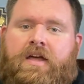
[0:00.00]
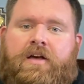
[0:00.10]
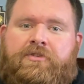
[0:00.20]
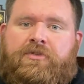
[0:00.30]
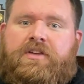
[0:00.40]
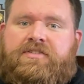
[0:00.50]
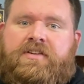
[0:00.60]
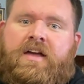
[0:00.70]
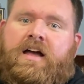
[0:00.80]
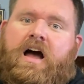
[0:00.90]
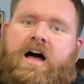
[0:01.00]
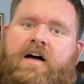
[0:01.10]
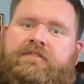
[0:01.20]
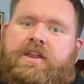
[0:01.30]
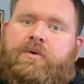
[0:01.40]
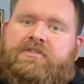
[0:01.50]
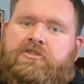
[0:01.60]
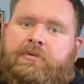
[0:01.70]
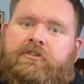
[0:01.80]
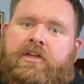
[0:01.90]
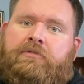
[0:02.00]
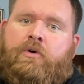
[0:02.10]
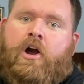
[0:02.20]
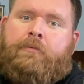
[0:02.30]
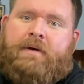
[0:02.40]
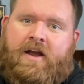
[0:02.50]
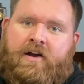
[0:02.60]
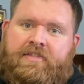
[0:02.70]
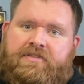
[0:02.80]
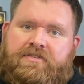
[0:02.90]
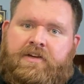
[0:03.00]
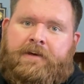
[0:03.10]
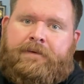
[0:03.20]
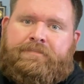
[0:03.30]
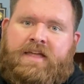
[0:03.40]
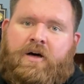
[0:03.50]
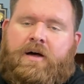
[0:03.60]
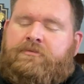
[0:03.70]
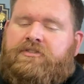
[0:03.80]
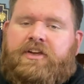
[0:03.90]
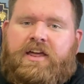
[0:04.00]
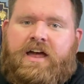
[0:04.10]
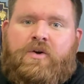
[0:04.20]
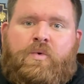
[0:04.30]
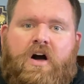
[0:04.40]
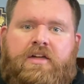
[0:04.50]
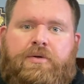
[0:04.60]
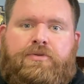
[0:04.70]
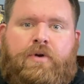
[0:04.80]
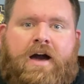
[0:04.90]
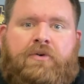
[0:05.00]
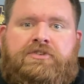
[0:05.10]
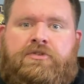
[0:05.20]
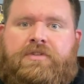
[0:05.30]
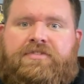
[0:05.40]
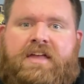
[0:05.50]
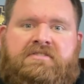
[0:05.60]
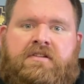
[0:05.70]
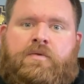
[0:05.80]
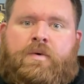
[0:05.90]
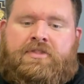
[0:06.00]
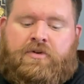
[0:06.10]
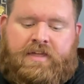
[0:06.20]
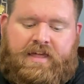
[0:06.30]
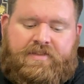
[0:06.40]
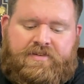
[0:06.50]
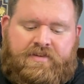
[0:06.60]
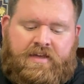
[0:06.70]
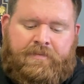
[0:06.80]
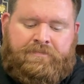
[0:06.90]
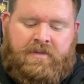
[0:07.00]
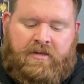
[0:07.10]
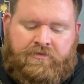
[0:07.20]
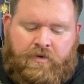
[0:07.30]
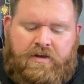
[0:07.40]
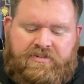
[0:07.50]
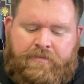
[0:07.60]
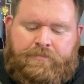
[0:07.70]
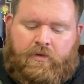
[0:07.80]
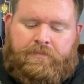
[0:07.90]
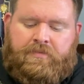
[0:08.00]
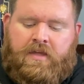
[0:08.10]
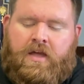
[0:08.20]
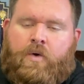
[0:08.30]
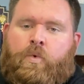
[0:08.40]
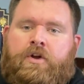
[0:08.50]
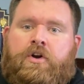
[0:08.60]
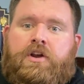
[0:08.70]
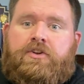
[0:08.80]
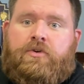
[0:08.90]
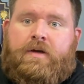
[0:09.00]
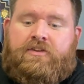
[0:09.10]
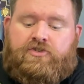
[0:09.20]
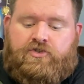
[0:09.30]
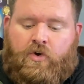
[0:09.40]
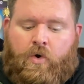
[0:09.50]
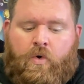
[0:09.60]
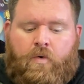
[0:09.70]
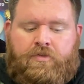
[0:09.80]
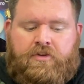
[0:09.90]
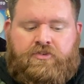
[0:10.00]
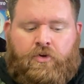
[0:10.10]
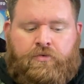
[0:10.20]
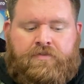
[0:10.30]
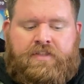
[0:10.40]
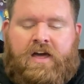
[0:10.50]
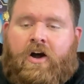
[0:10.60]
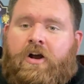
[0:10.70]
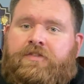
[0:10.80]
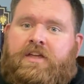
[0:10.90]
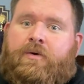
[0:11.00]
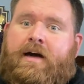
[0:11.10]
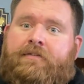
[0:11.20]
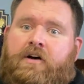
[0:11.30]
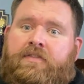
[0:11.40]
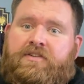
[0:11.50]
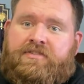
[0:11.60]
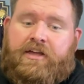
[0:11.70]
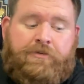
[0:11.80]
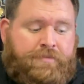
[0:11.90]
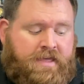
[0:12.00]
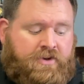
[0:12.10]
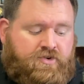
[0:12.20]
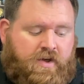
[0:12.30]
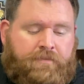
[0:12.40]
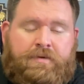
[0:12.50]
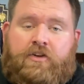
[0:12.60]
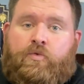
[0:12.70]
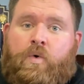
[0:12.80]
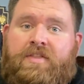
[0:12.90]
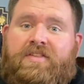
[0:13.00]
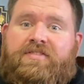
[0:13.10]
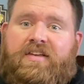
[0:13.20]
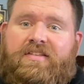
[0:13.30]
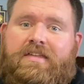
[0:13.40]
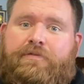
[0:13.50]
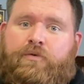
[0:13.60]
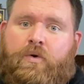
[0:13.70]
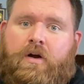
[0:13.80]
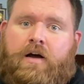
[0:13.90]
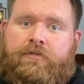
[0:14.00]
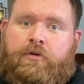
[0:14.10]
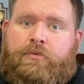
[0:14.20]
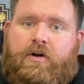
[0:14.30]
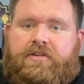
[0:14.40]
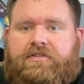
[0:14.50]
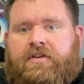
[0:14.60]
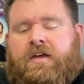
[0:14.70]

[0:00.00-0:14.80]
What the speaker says: So this video is especially for our parents. Now I'm just going to kind of walk you through how to do this lesson with your kids. It's very simple. What you're going to do is show the children the art that you have on this next page, on page 164 of your books.